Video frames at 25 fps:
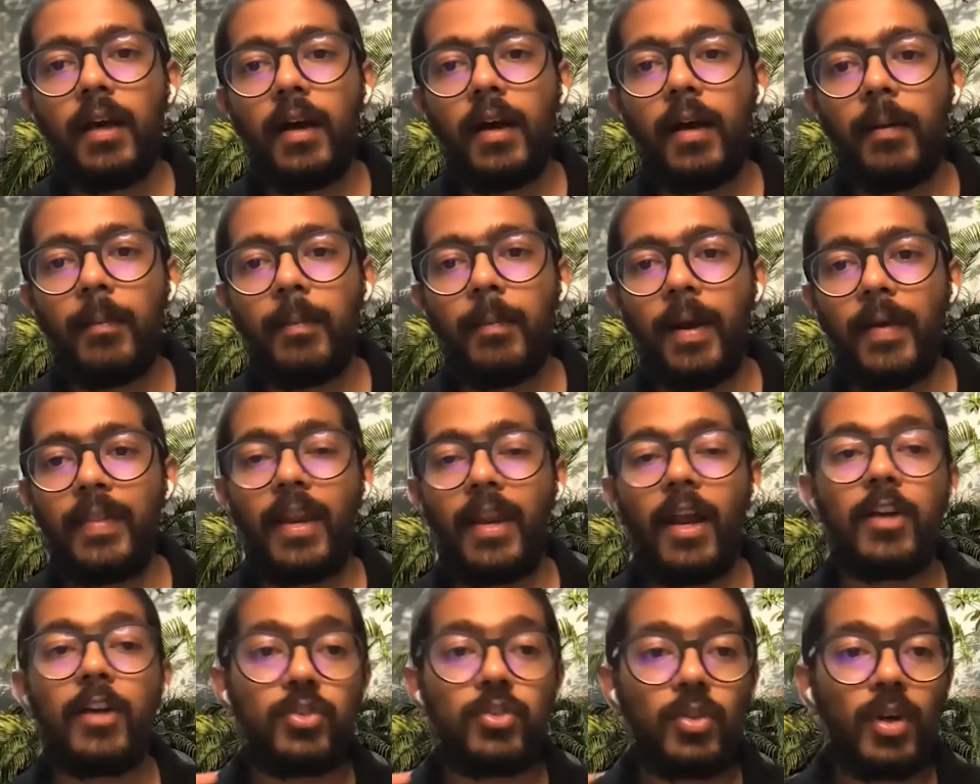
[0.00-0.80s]

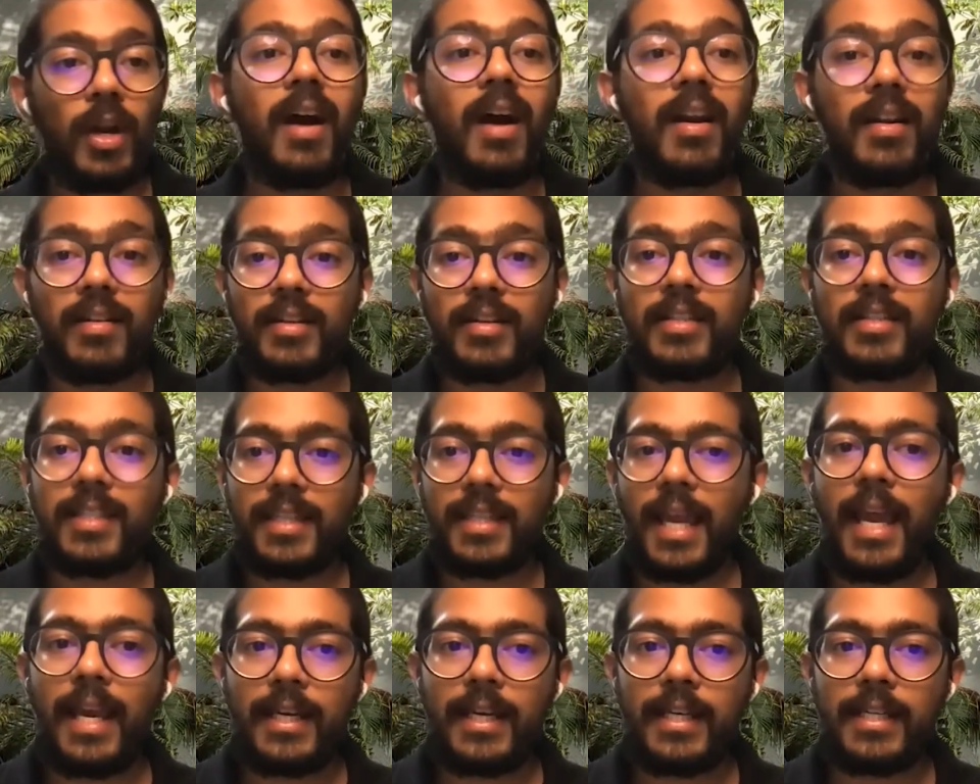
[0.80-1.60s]
and Hasura
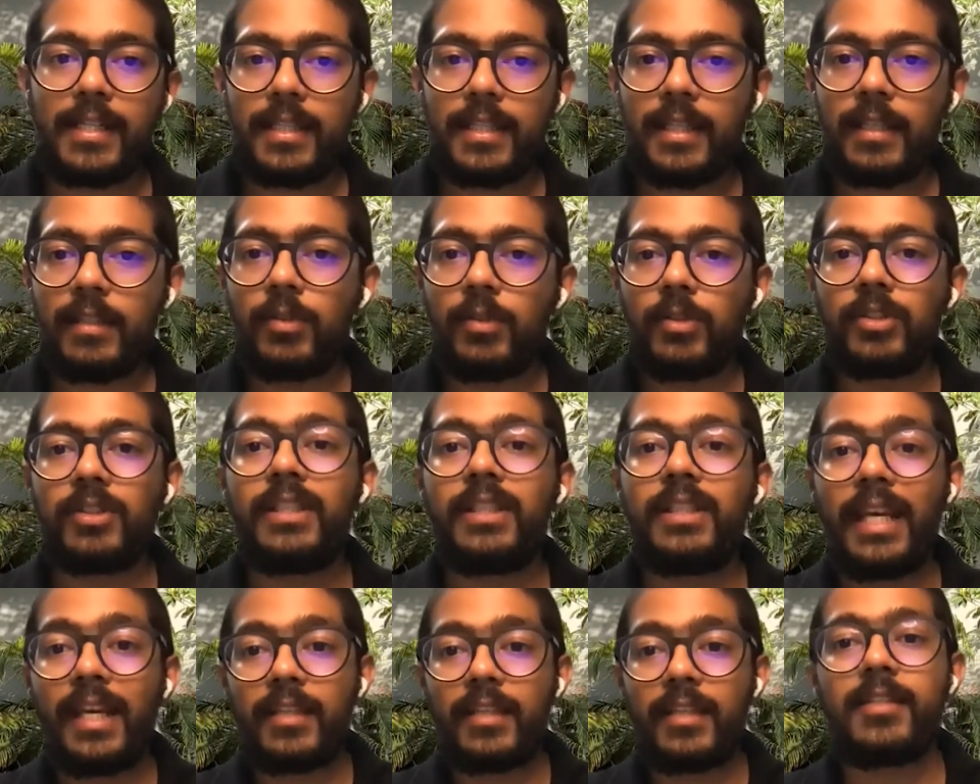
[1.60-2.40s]
understands
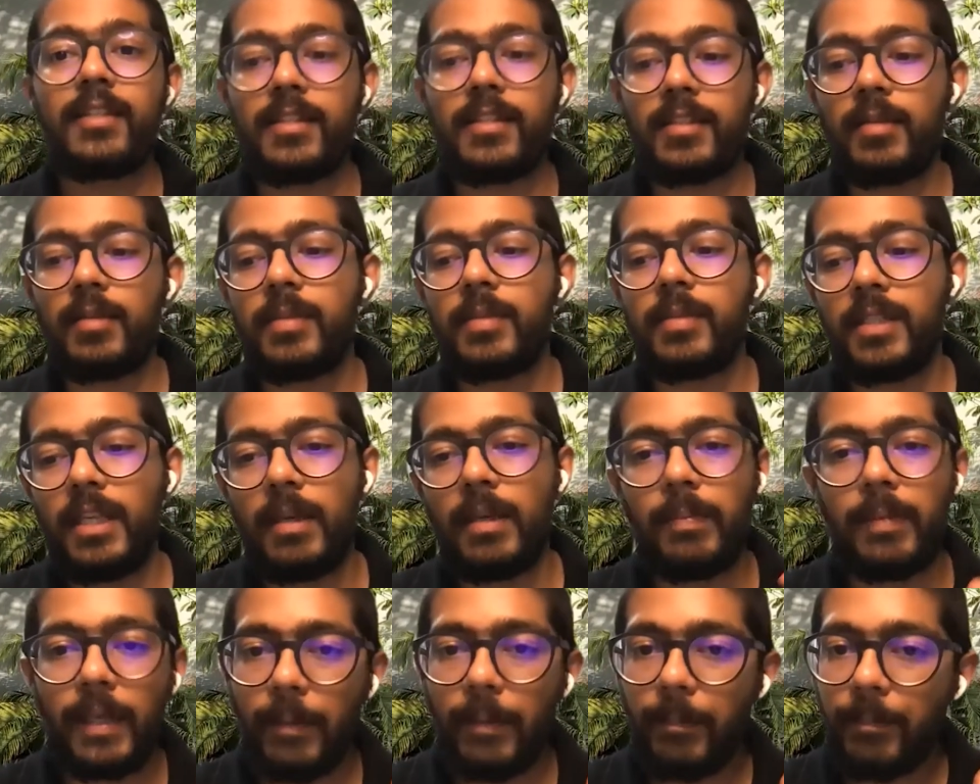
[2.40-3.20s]
those data systems
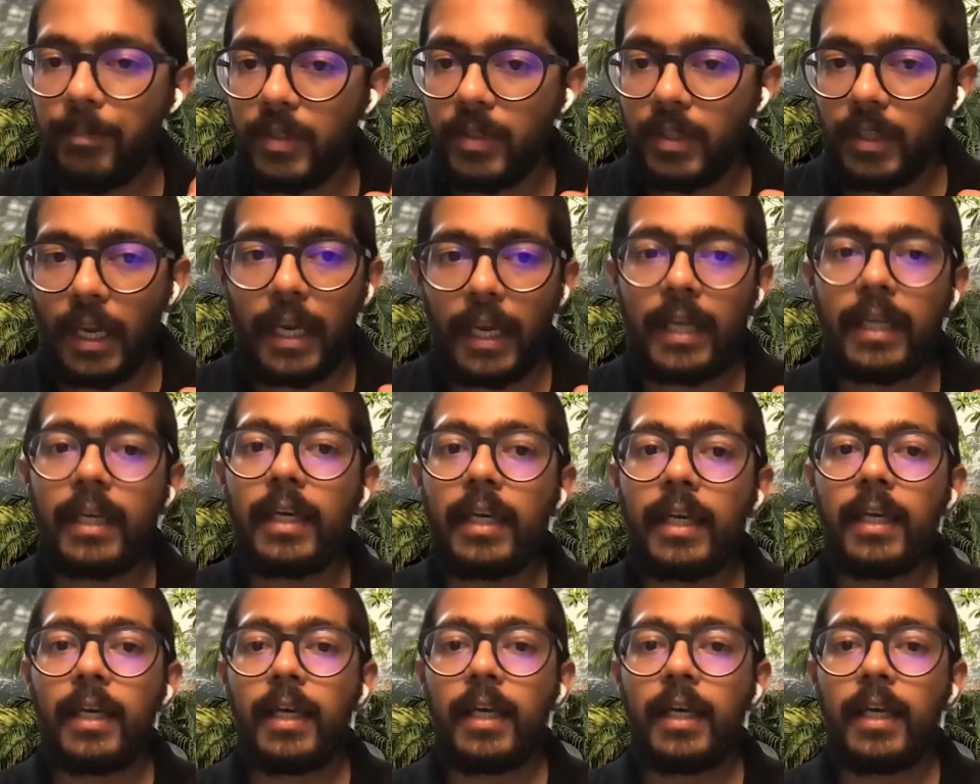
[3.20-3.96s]
deeply, right?